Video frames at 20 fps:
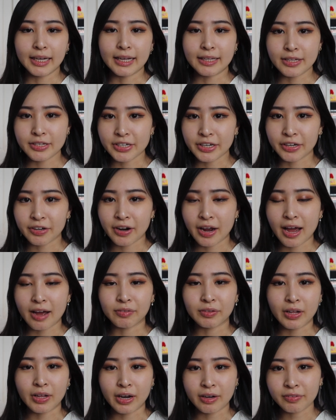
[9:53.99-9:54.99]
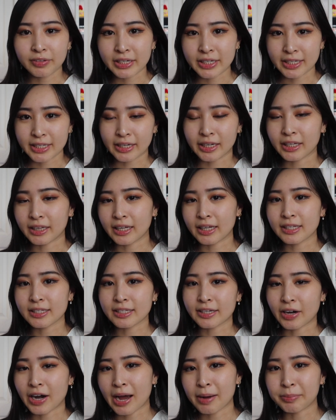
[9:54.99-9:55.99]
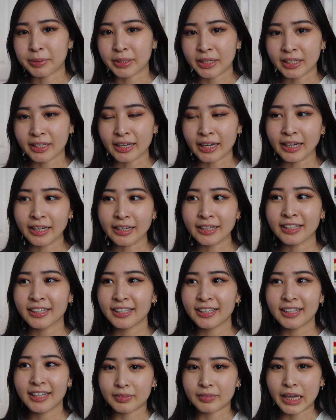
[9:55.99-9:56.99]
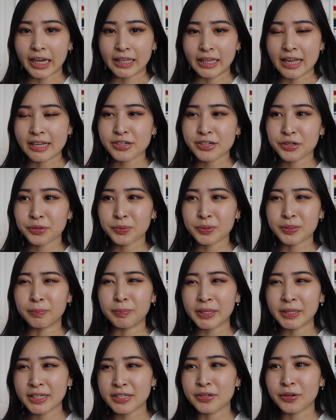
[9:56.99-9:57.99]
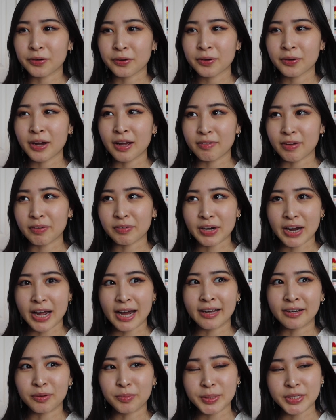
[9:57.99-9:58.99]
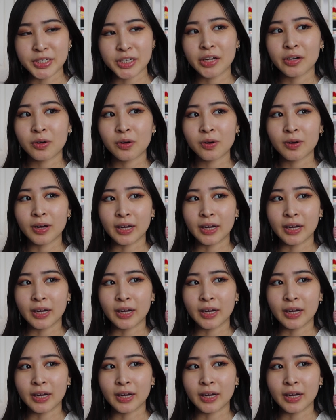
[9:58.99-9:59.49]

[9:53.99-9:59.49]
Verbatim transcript: And this year I have a lot of exciting things that are happening and and last year was the biggest year I've ever had on my channel.